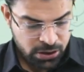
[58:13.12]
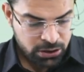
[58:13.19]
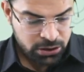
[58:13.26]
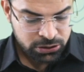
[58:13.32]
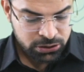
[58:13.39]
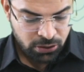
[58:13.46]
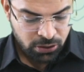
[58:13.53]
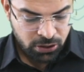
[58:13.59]

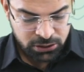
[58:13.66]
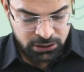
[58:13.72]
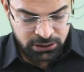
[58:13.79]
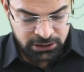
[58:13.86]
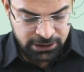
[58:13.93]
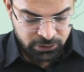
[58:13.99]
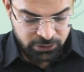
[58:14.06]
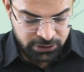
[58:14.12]
So on
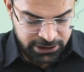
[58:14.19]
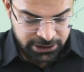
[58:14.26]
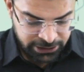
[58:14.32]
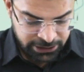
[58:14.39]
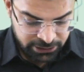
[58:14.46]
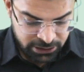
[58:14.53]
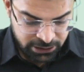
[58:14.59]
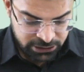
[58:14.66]

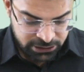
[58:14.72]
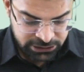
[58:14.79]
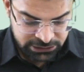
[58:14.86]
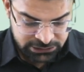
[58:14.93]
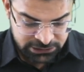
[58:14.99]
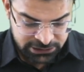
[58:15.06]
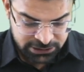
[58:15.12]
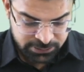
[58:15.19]
calculating this,
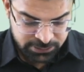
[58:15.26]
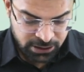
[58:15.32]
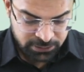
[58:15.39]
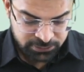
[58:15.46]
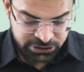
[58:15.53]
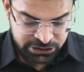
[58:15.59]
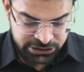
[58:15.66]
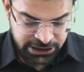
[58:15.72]
this becomes
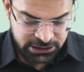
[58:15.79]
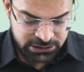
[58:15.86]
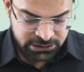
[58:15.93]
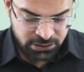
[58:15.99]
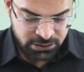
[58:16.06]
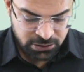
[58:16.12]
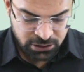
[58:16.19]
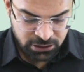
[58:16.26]
6,
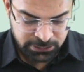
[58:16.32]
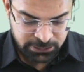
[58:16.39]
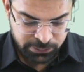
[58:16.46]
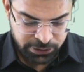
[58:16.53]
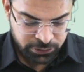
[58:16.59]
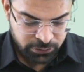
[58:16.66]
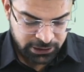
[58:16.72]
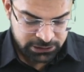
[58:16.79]
or simply you
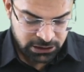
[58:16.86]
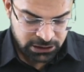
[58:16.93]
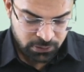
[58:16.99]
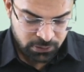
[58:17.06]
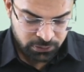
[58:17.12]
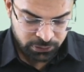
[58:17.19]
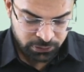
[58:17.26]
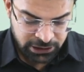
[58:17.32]
cancel out,
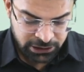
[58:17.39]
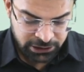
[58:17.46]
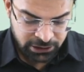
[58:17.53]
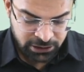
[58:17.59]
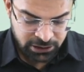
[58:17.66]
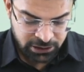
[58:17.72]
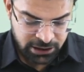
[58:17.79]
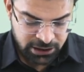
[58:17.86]
you get here
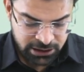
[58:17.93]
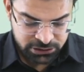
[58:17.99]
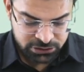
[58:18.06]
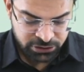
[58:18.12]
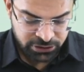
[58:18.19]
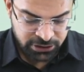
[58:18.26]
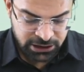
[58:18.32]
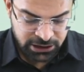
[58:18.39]
at 10. So you
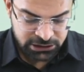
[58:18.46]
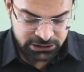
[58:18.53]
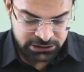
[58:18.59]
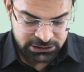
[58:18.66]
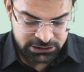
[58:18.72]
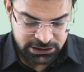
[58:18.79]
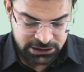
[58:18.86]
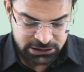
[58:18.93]
get
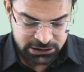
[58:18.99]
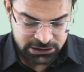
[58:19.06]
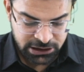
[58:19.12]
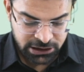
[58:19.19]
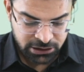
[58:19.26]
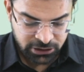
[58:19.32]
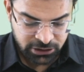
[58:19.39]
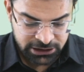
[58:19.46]
6
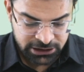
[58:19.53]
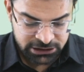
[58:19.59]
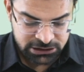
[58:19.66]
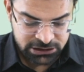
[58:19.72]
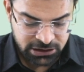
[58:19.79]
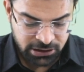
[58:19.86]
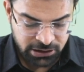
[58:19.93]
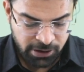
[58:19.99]
into 10,
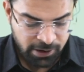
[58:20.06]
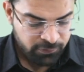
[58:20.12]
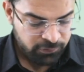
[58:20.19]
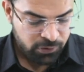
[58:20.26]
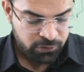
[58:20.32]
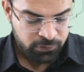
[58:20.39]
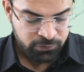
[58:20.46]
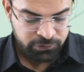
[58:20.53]
60 by 4,
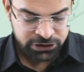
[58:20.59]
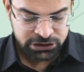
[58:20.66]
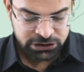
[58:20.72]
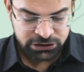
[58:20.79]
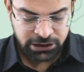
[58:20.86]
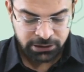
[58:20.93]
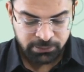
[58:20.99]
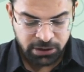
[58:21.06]
which is
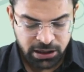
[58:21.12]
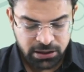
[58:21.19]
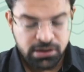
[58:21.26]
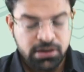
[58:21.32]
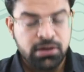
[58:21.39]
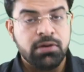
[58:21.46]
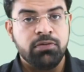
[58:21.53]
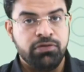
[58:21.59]
nothing but
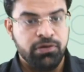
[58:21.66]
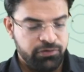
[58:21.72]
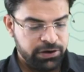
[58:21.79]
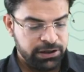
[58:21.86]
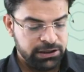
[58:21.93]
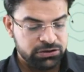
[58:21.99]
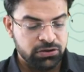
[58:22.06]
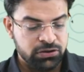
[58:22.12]
15.
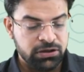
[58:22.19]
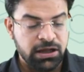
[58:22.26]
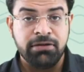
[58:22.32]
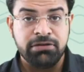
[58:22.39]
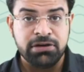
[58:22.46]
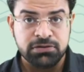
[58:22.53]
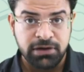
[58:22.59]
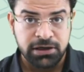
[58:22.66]
So the
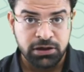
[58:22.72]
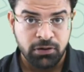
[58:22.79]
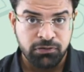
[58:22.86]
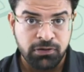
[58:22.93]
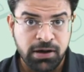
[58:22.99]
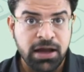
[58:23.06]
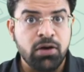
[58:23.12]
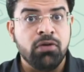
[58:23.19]
average value of
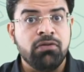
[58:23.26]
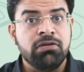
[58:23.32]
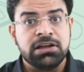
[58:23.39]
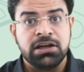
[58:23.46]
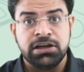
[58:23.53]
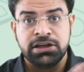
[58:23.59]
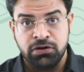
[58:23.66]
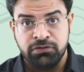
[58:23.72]
y over the
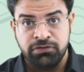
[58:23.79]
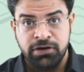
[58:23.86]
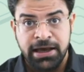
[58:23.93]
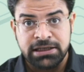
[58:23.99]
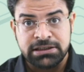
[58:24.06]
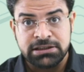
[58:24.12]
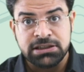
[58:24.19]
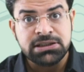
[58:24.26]
range of x
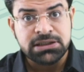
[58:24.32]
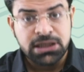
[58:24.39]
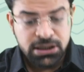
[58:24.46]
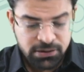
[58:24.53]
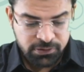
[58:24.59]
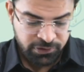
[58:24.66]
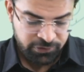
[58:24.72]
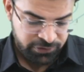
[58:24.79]
is
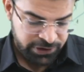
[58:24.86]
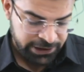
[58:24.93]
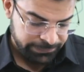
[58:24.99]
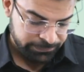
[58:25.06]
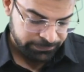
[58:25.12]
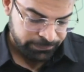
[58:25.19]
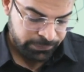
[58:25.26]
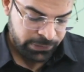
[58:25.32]
15.
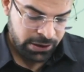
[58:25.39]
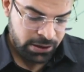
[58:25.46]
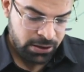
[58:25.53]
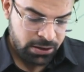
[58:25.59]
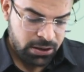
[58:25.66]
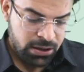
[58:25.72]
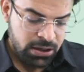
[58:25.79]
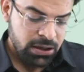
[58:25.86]

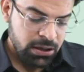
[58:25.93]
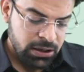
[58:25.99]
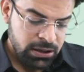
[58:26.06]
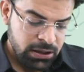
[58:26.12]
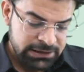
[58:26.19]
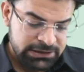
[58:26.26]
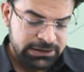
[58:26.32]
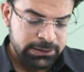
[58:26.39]

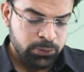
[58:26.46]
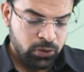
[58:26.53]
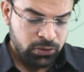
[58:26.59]
Let's see more.